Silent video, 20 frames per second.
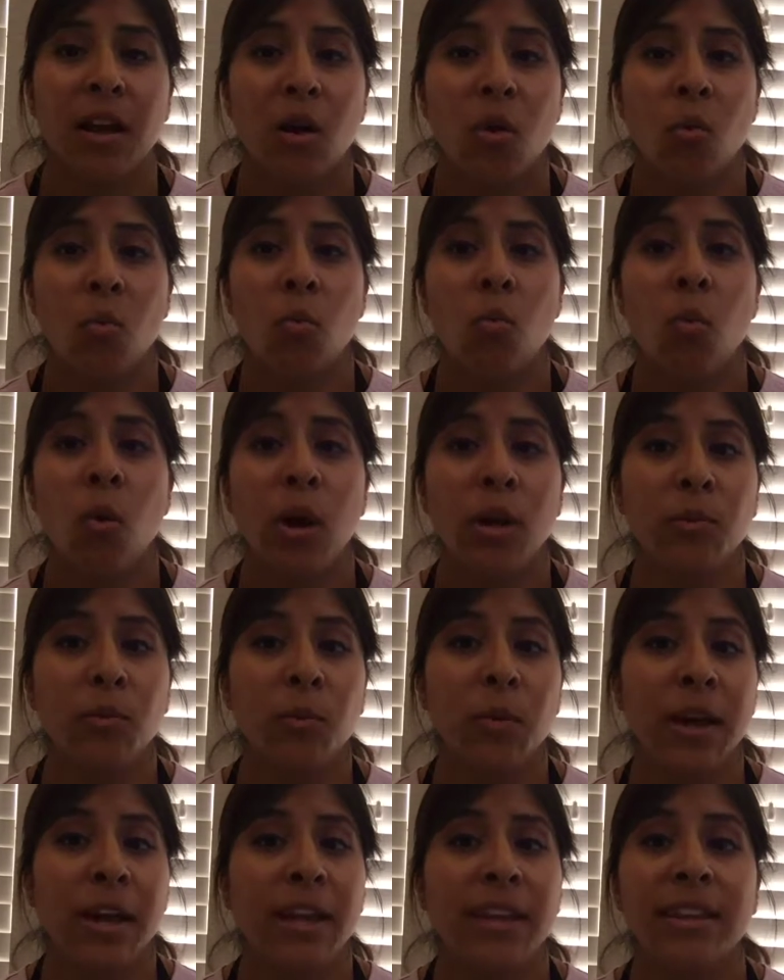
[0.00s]
One
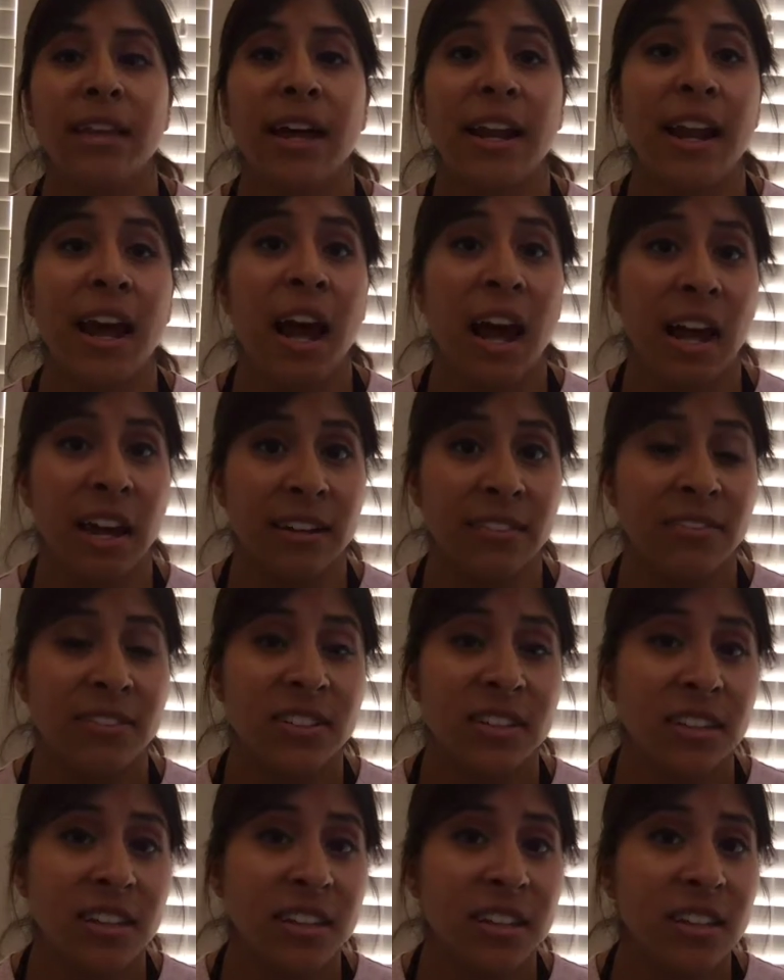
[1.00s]
way that I've
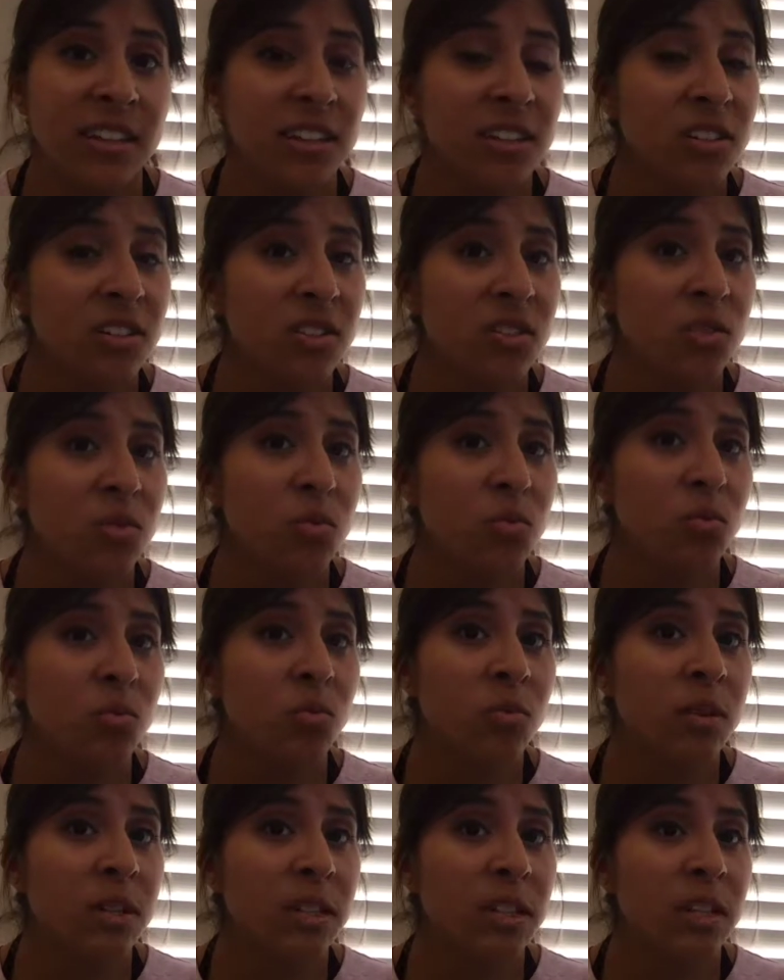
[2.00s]
seen this
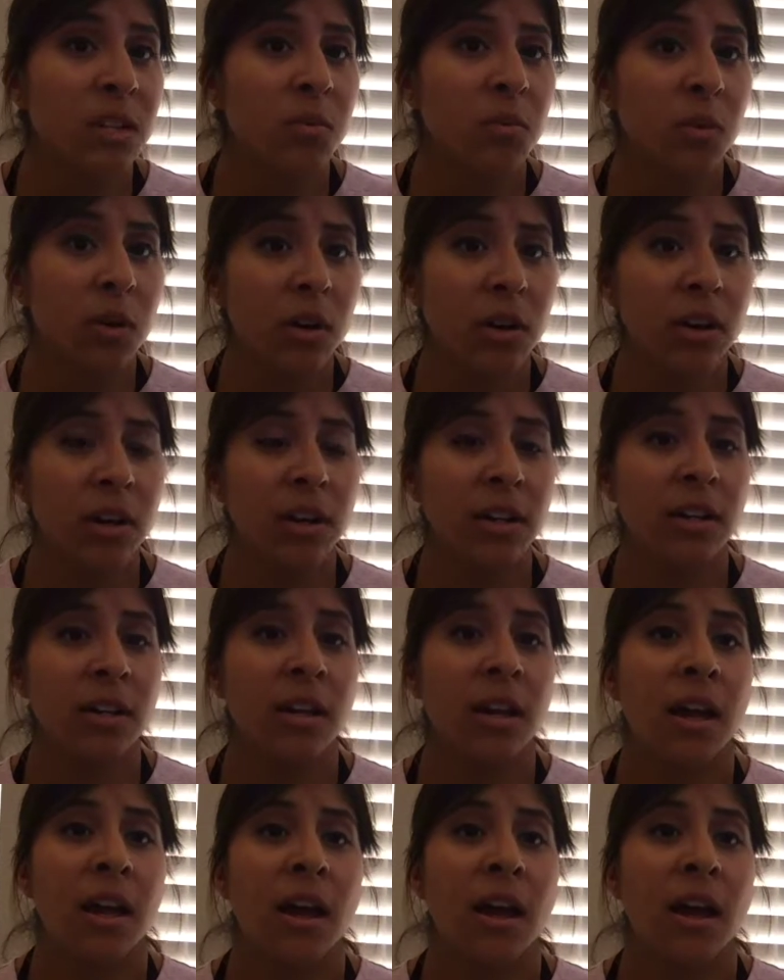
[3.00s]
really work